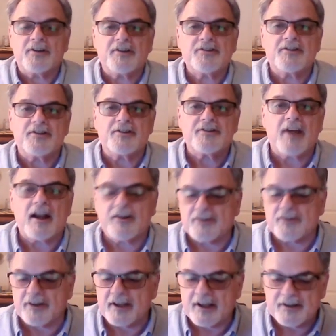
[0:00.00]
this is
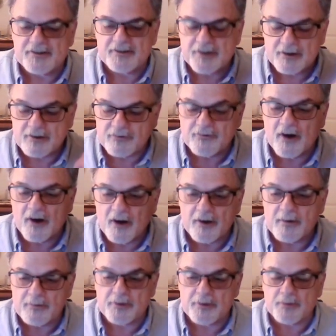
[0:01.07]
actually considered
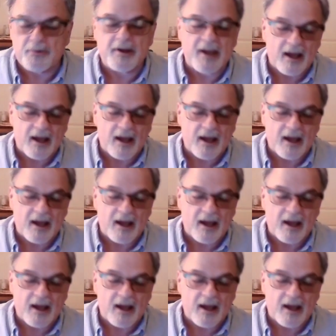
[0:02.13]
volume 3